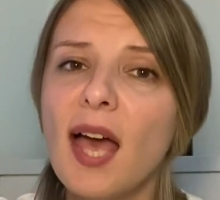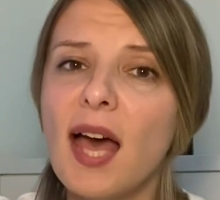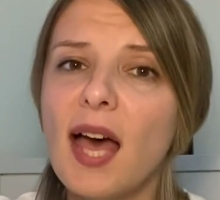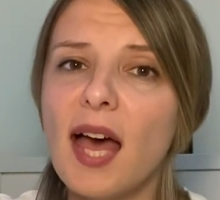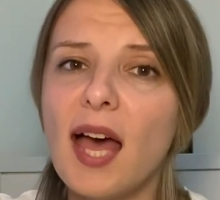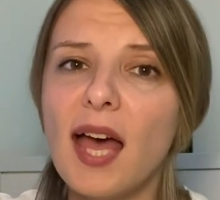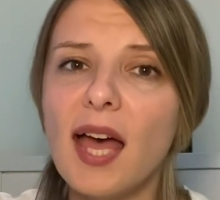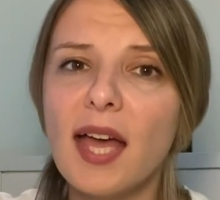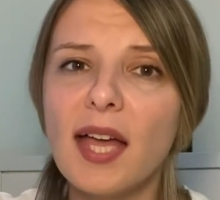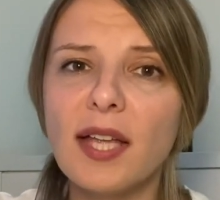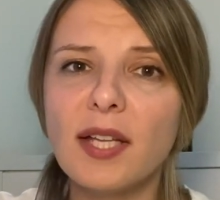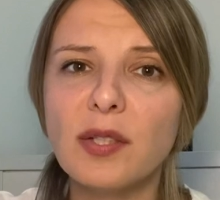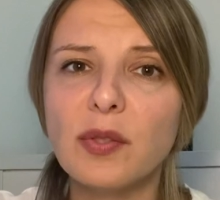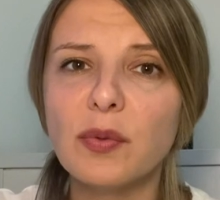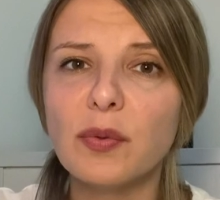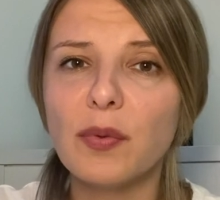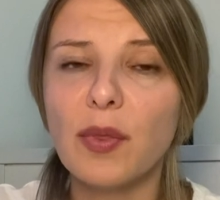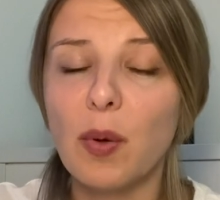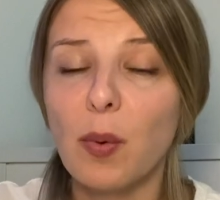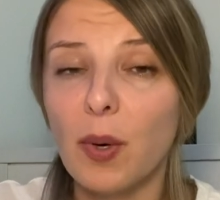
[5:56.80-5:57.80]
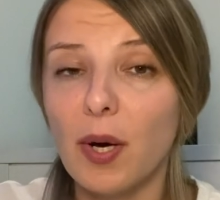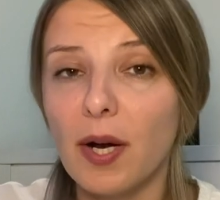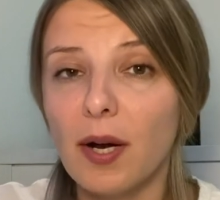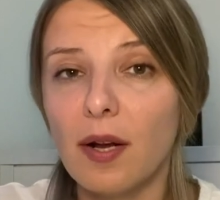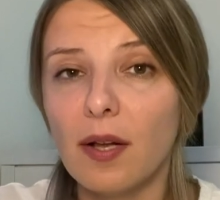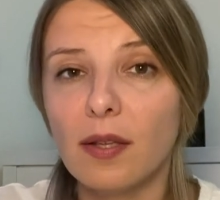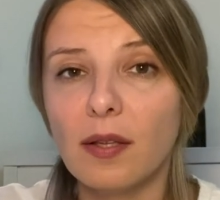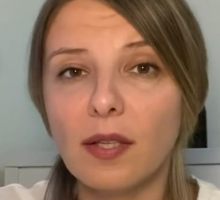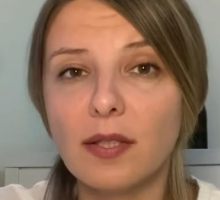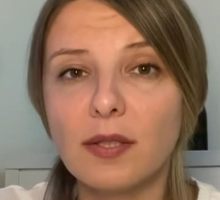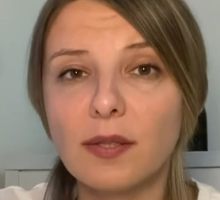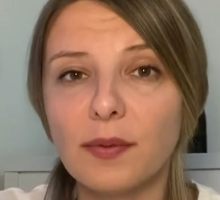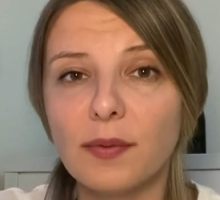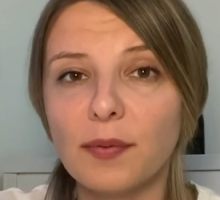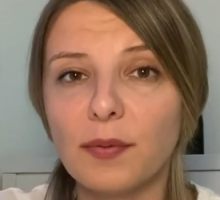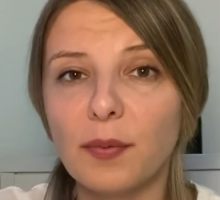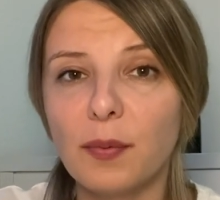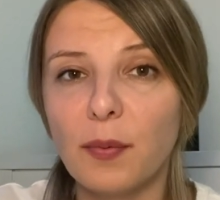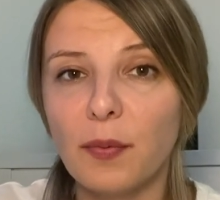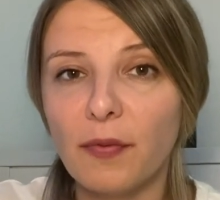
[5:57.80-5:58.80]
And there were lots of
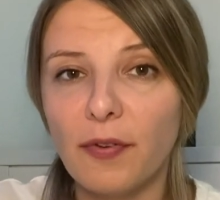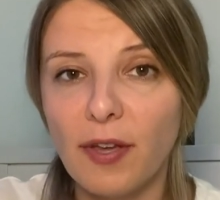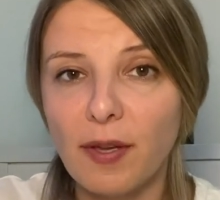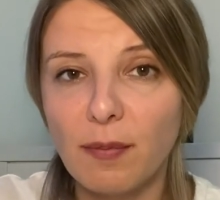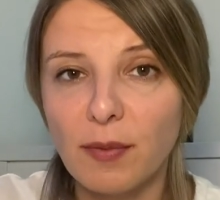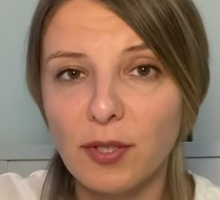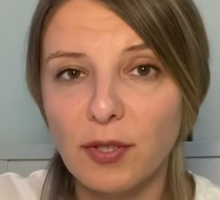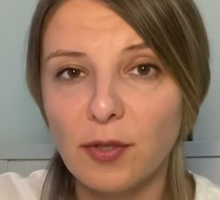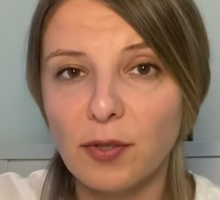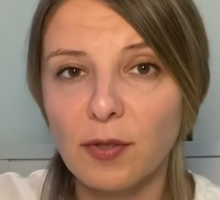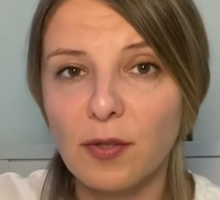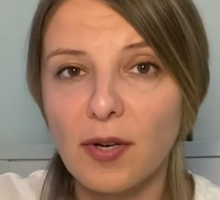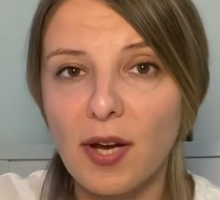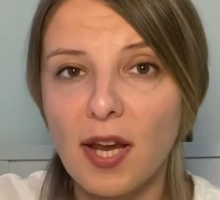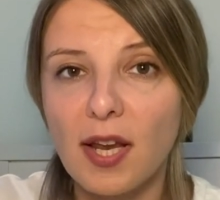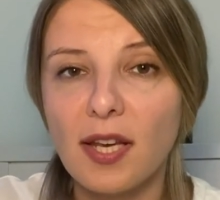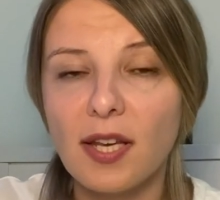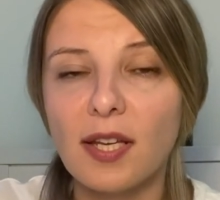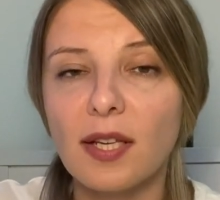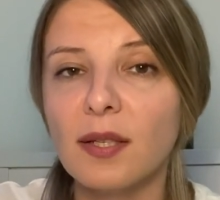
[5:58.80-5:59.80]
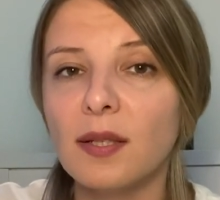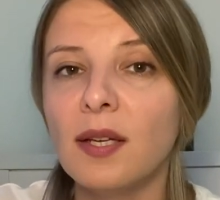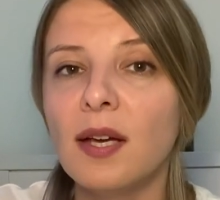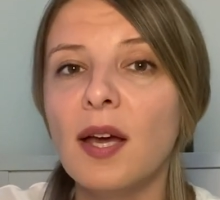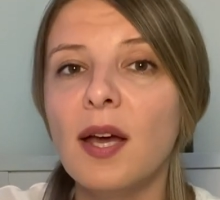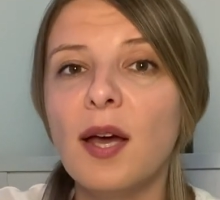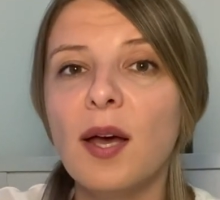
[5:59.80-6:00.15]
famous Ukrainian